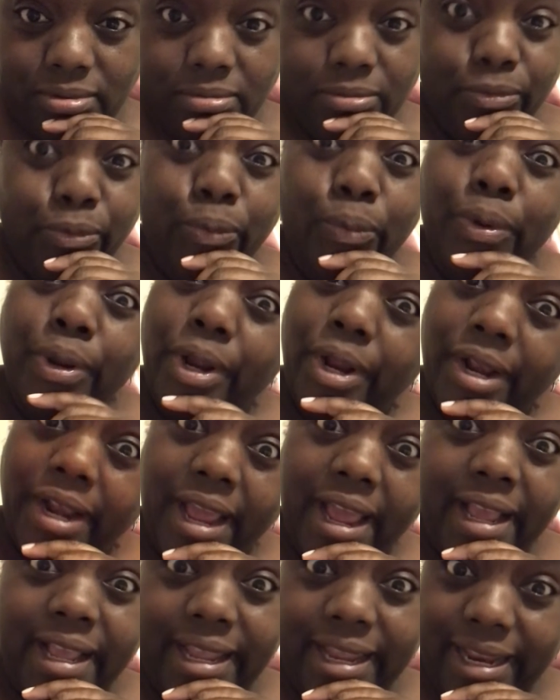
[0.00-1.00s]
We're
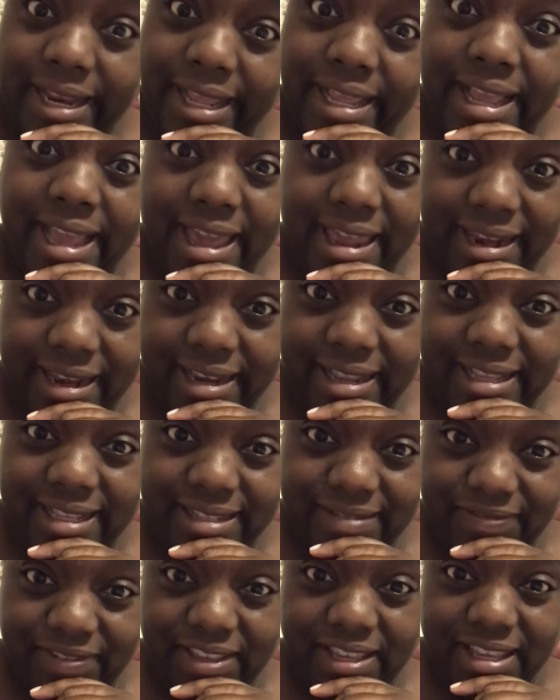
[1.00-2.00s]
not getting out of
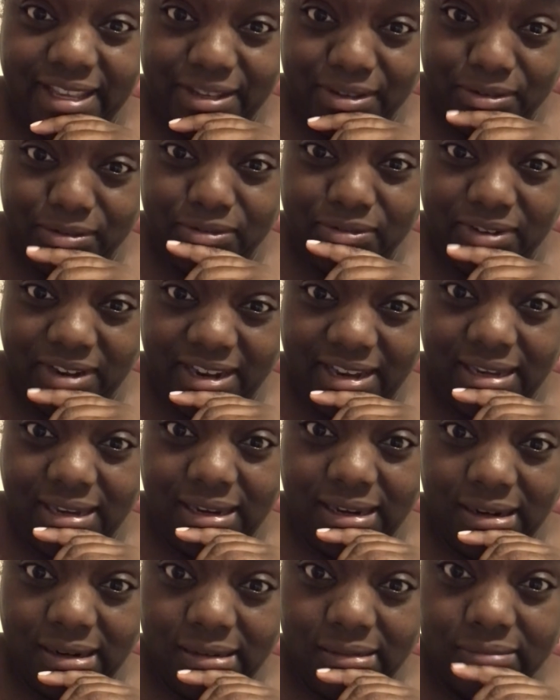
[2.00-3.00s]
these vehicles right
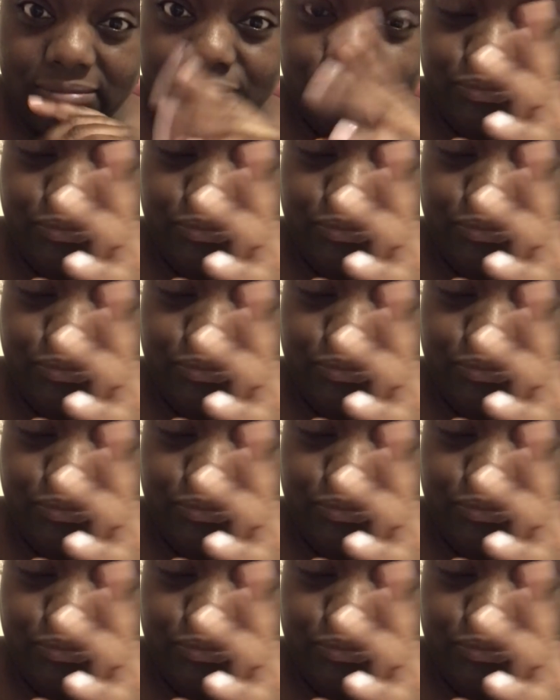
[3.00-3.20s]
here.